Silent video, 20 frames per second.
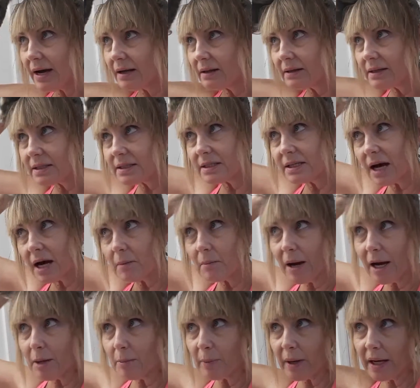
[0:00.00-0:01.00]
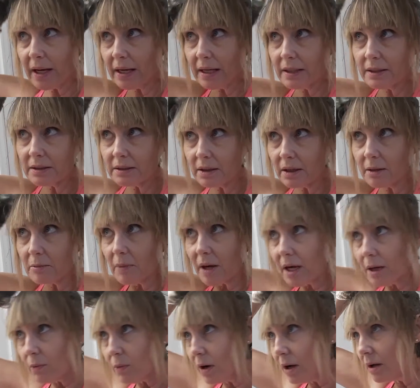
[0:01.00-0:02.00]
at least not my paint on
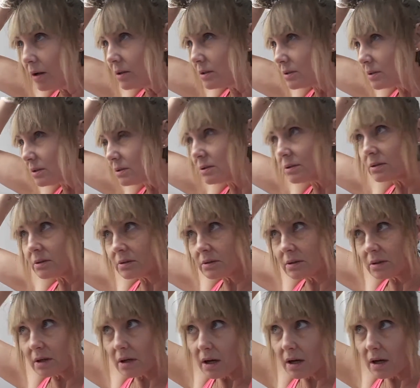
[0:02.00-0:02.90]
my walls. So.